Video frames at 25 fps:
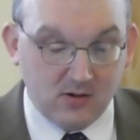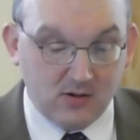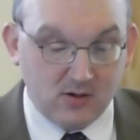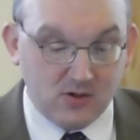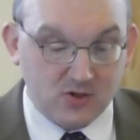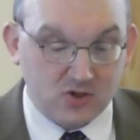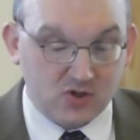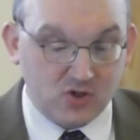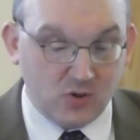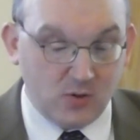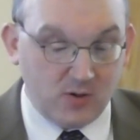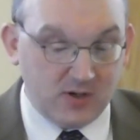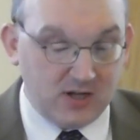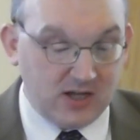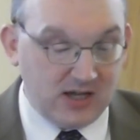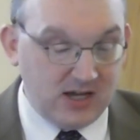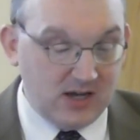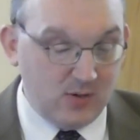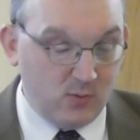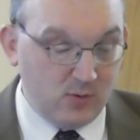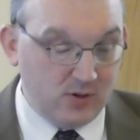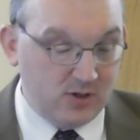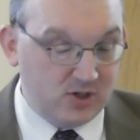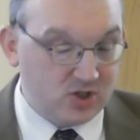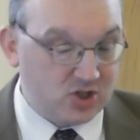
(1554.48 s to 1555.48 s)
so that he
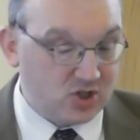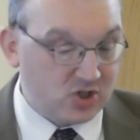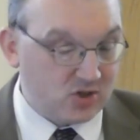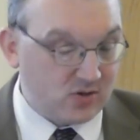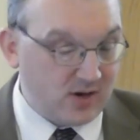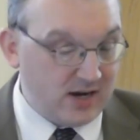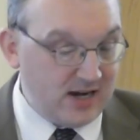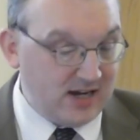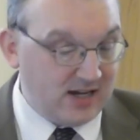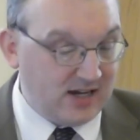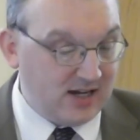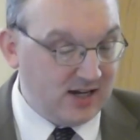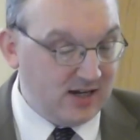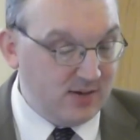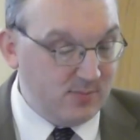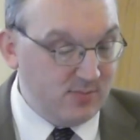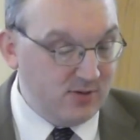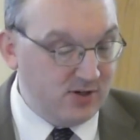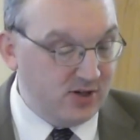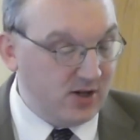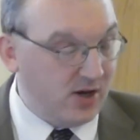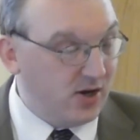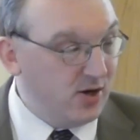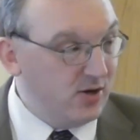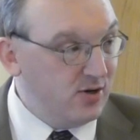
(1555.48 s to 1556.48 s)
would strike him
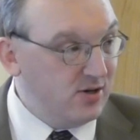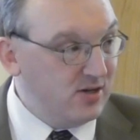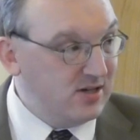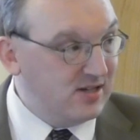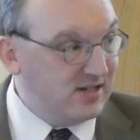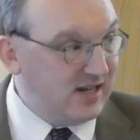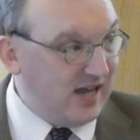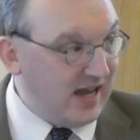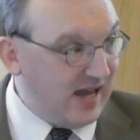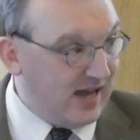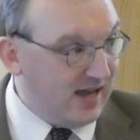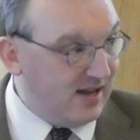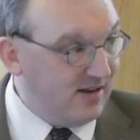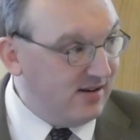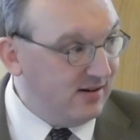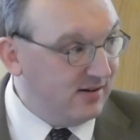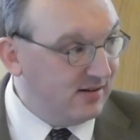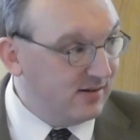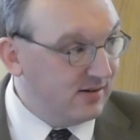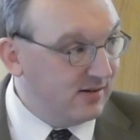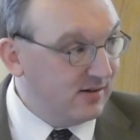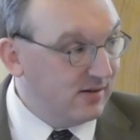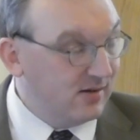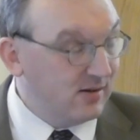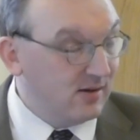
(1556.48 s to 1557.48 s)
down
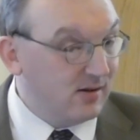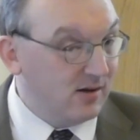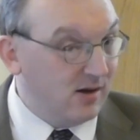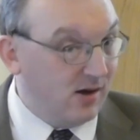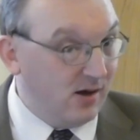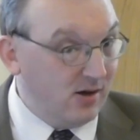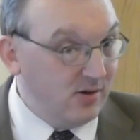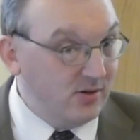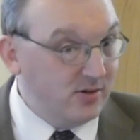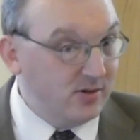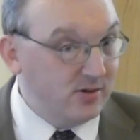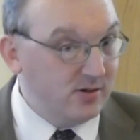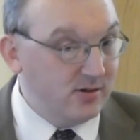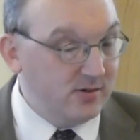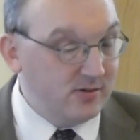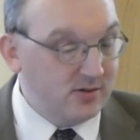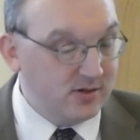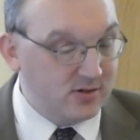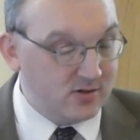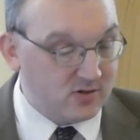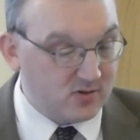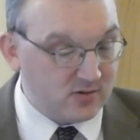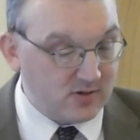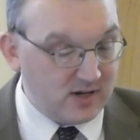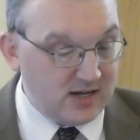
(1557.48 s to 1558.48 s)
dead under
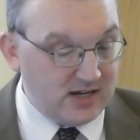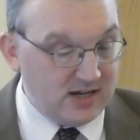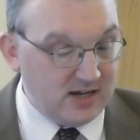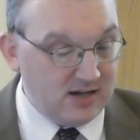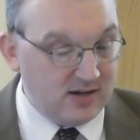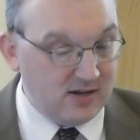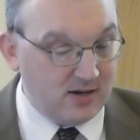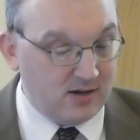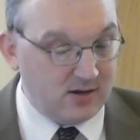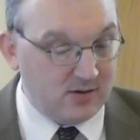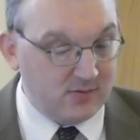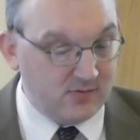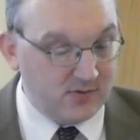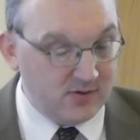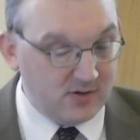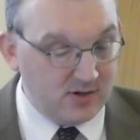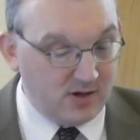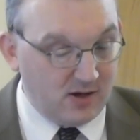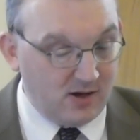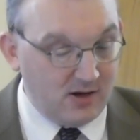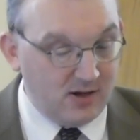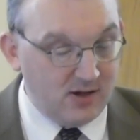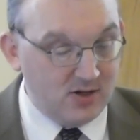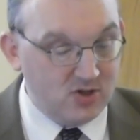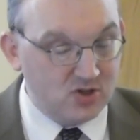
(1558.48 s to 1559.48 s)
the tree of the
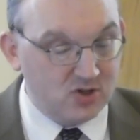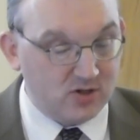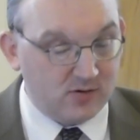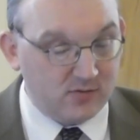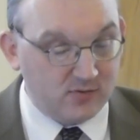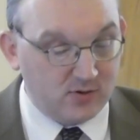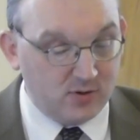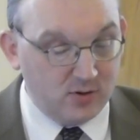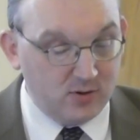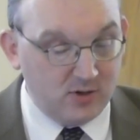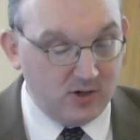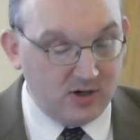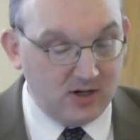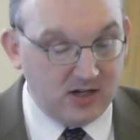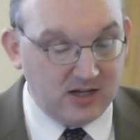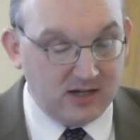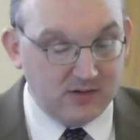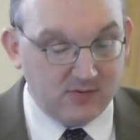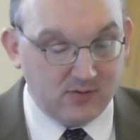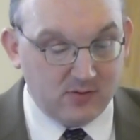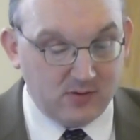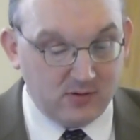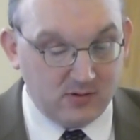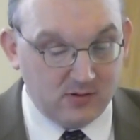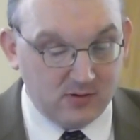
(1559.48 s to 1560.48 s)
knowledge of good and
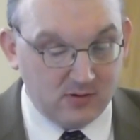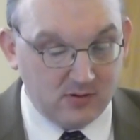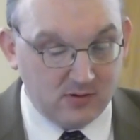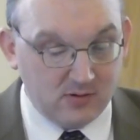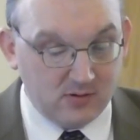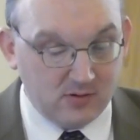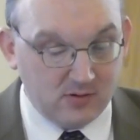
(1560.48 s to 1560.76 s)
evil